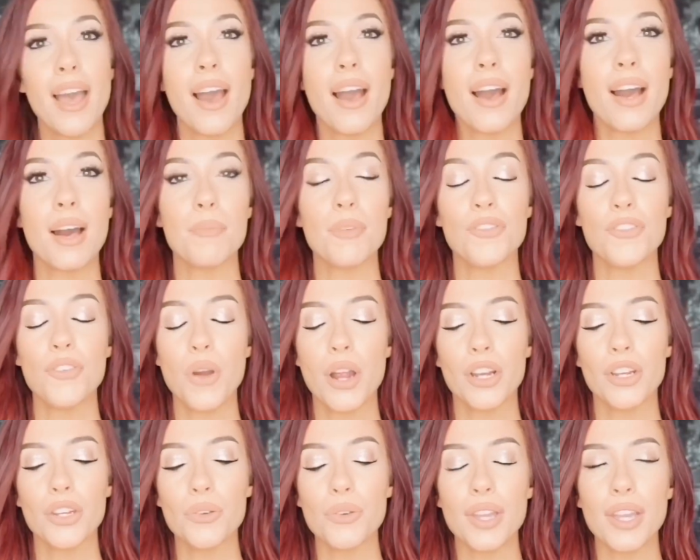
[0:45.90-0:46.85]
If you
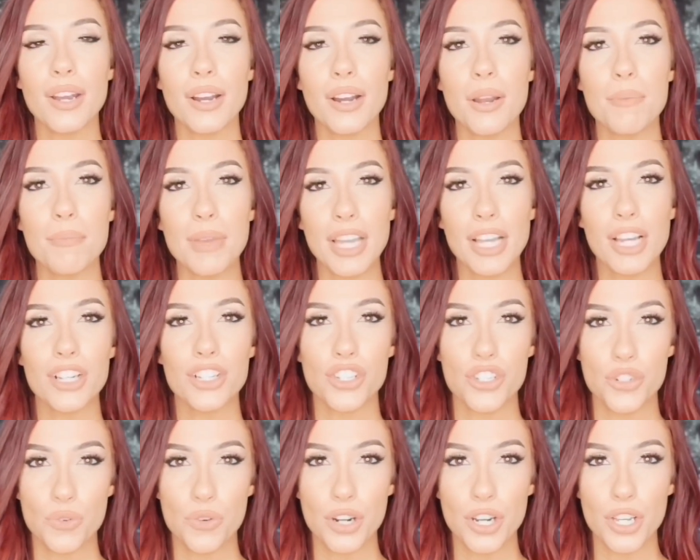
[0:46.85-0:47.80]
are new here, make
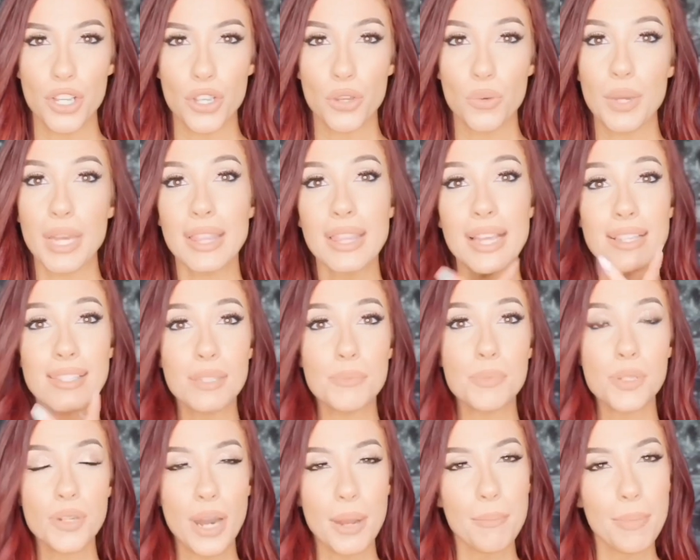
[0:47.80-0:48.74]
sure you hit that
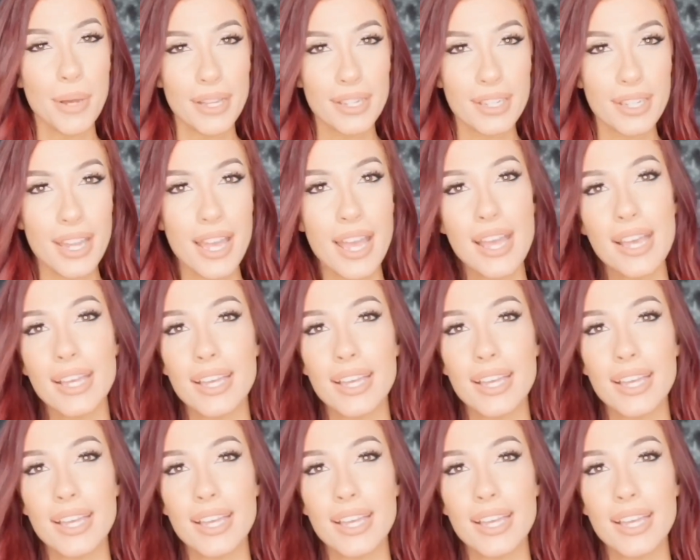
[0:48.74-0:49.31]
subscribe button